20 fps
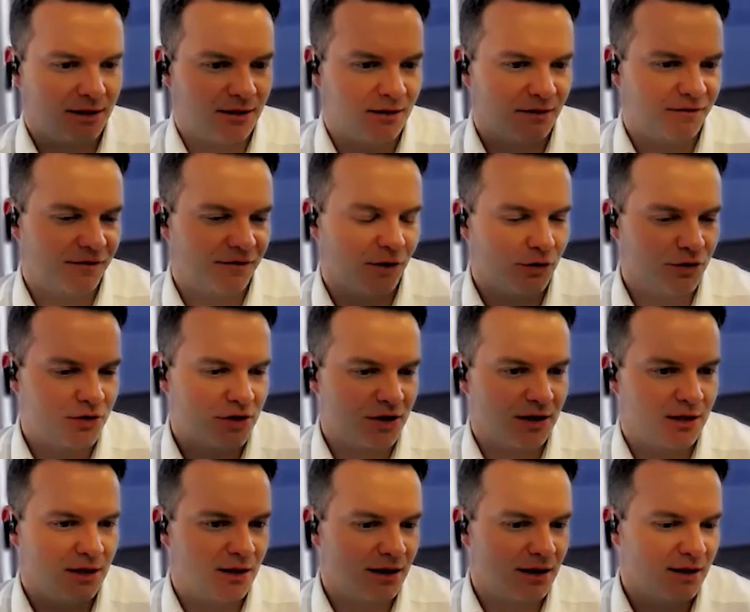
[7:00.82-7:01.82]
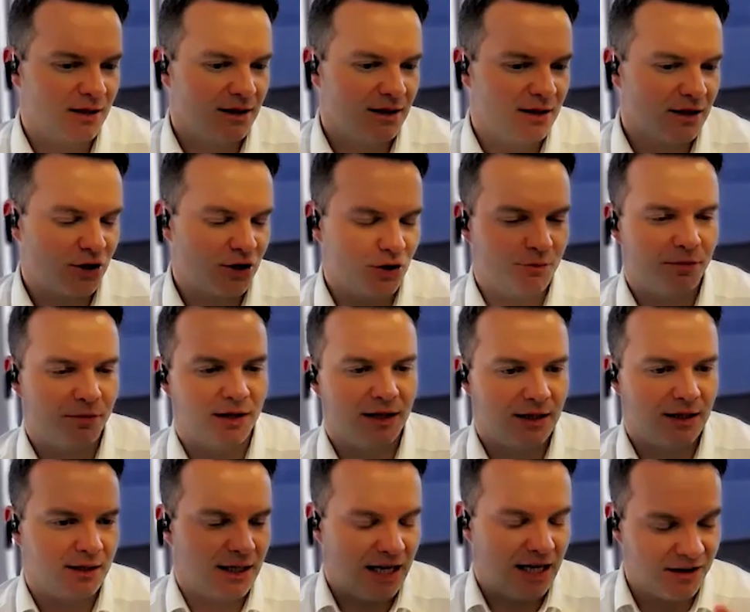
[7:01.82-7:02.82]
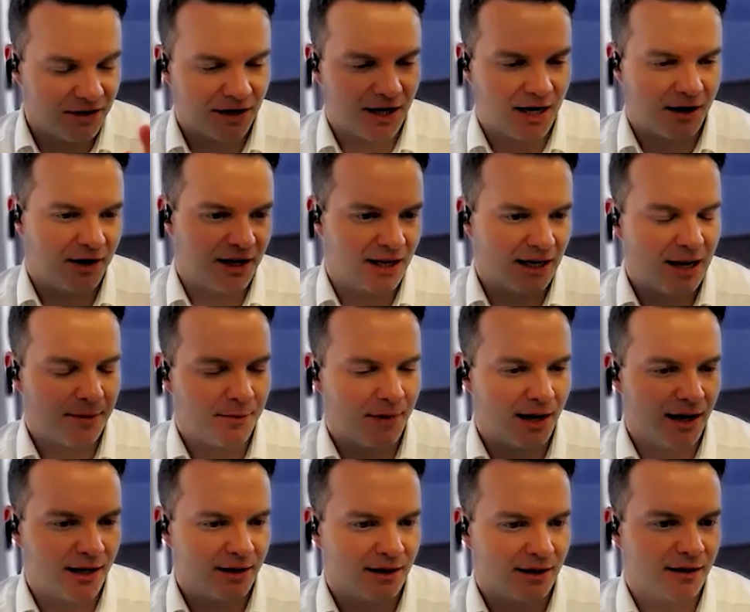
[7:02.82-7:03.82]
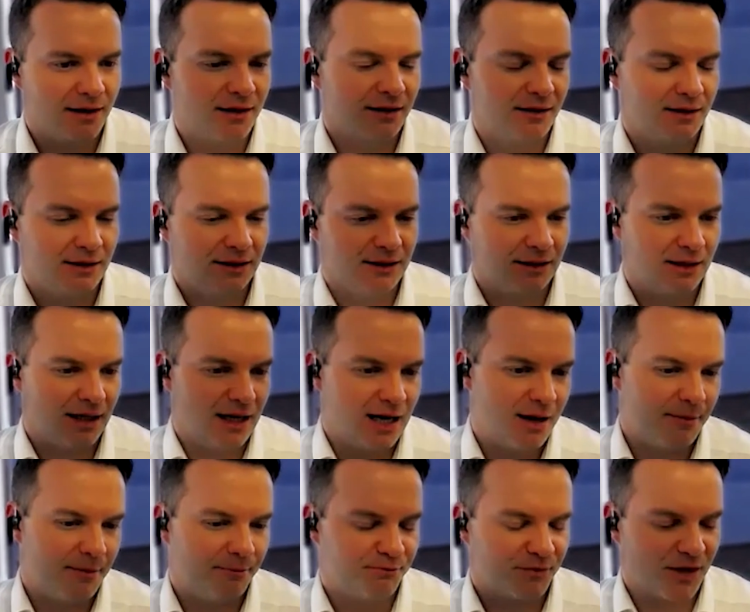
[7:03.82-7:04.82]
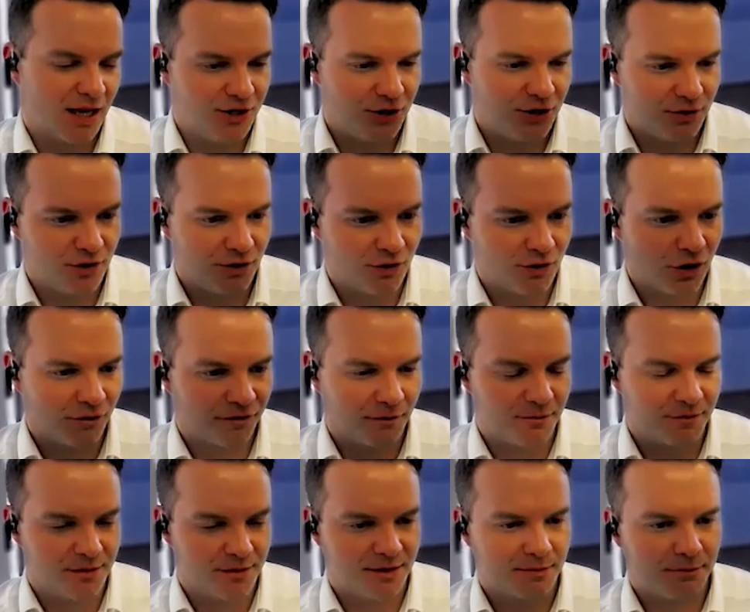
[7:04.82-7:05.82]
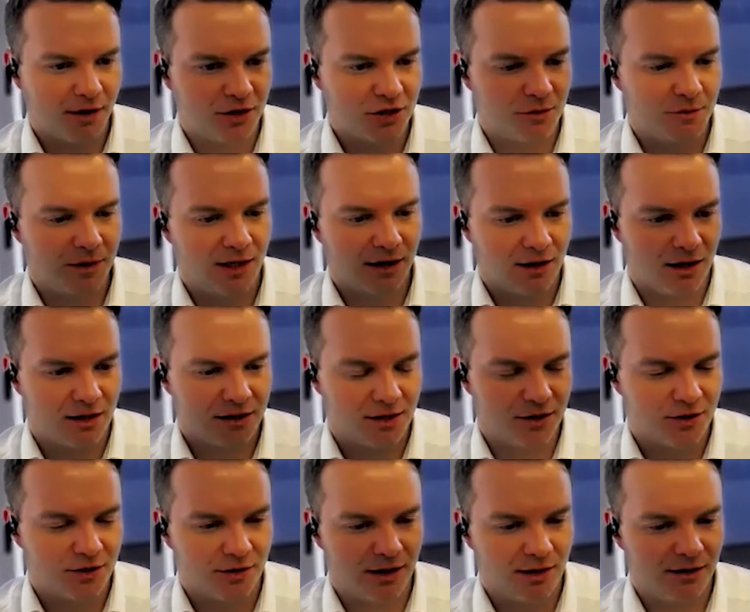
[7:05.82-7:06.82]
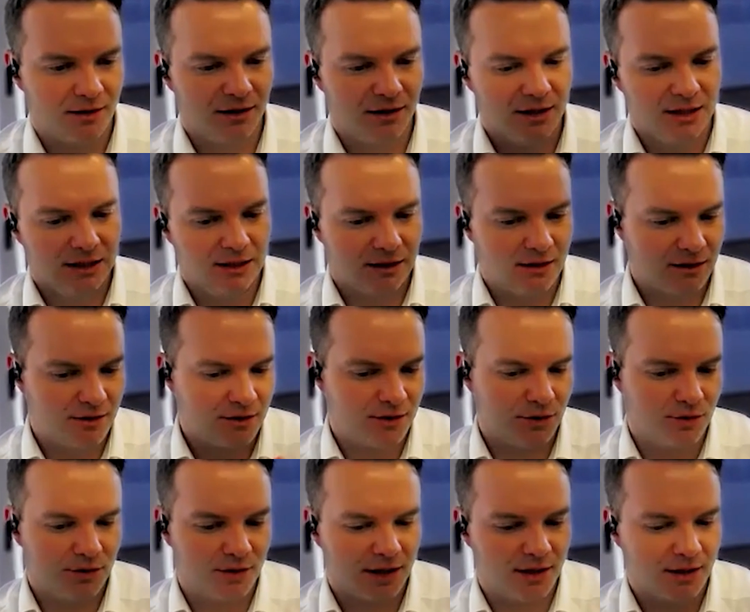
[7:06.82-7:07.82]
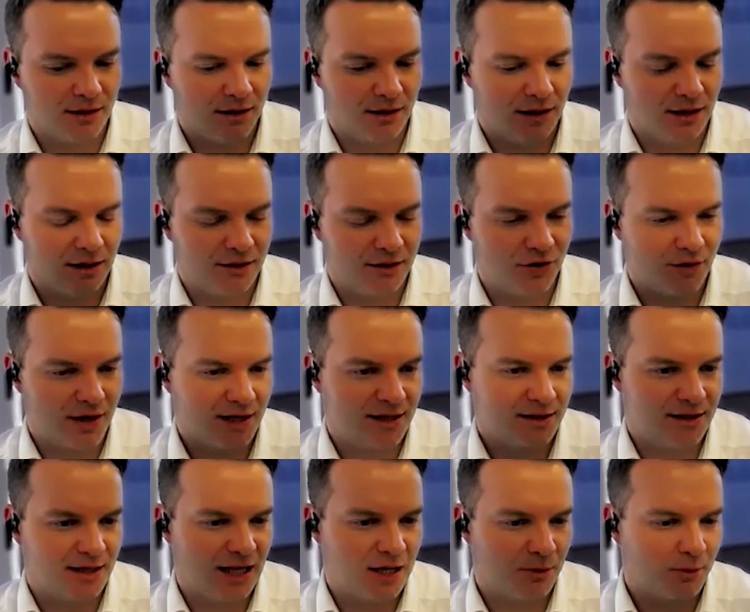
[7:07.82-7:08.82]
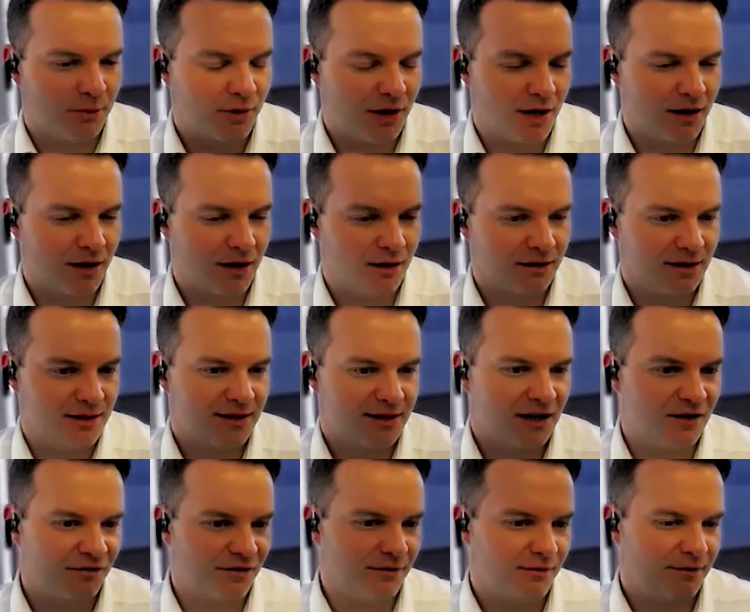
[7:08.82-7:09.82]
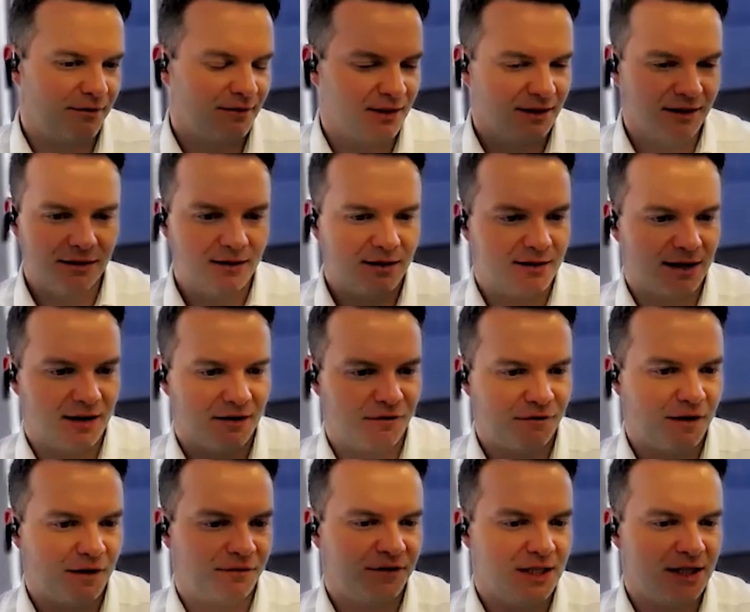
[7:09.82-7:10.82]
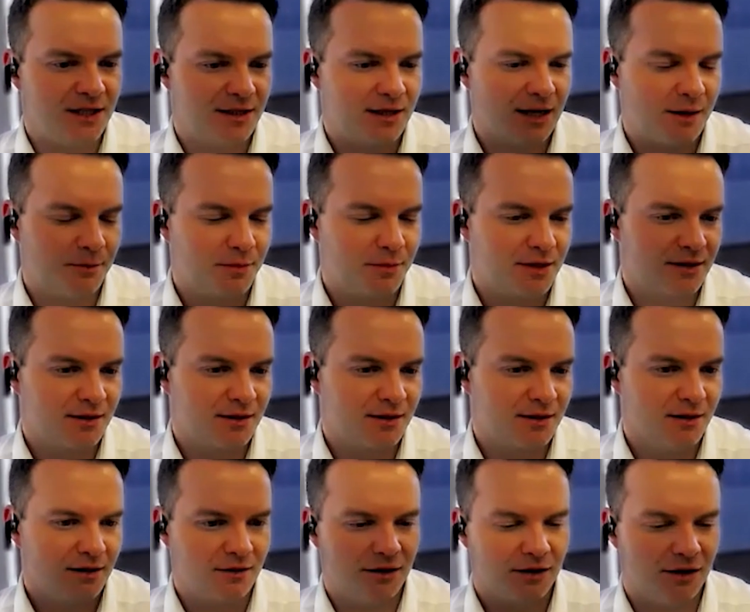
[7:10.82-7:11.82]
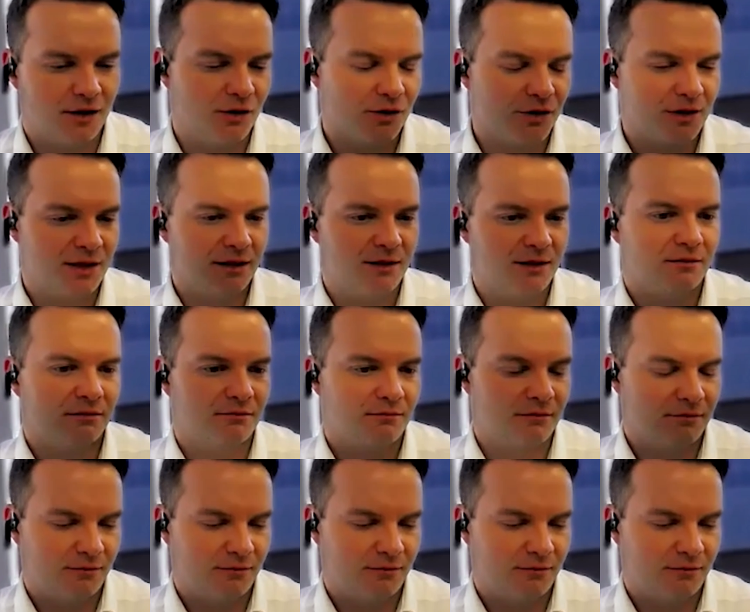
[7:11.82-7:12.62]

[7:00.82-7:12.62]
in the flow sheet could be in theory eliminated um, and you, you go from spodumene concentrate to a, a direct sale of a product. Instead of, say, 50 steps, you go in